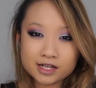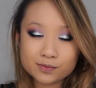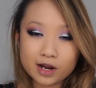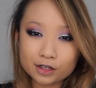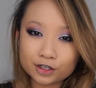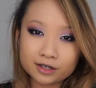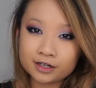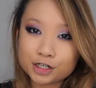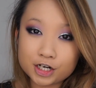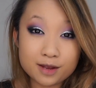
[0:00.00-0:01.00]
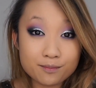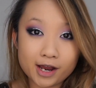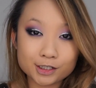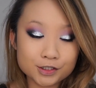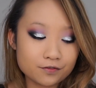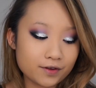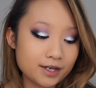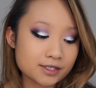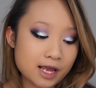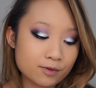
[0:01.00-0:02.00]
Color and shape back to the
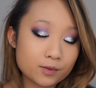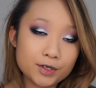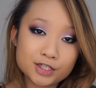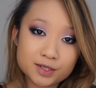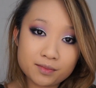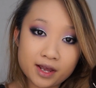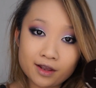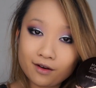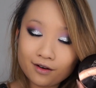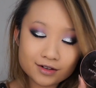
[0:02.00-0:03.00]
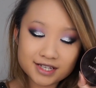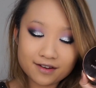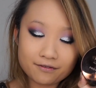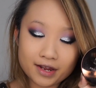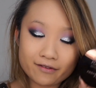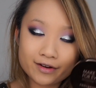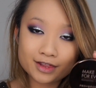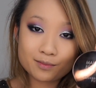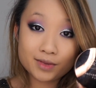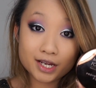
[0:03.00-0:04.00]
face. I'm going to be using my all-time favorite,
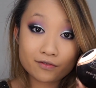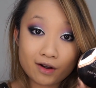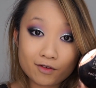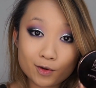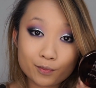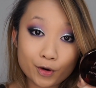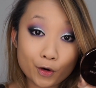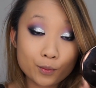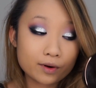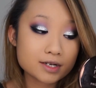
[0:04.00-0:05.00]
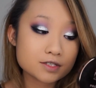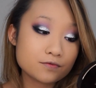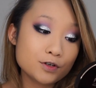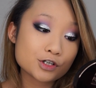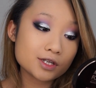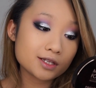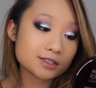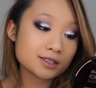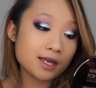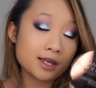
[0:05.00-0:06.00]
the Make Up For Ever Pro Bronze Fusion. This
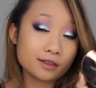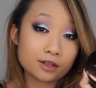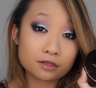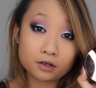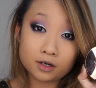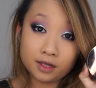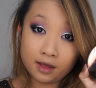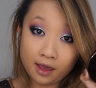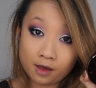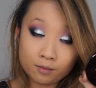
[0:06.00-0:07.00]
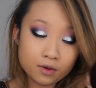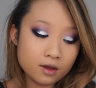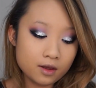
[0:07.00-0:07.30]
is in the 30M.